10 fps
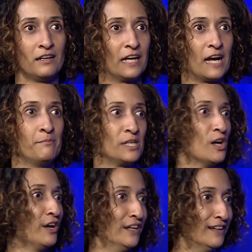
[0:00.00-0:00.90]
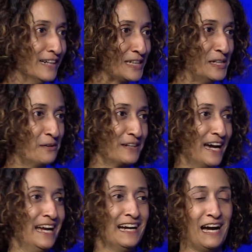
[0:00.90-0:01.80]
I'm Madonna, and
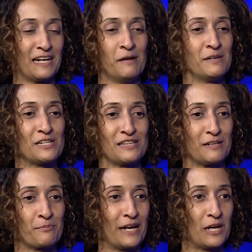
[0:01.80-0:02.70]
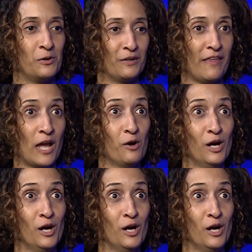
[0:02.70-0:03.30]
I come into their break hall and they go,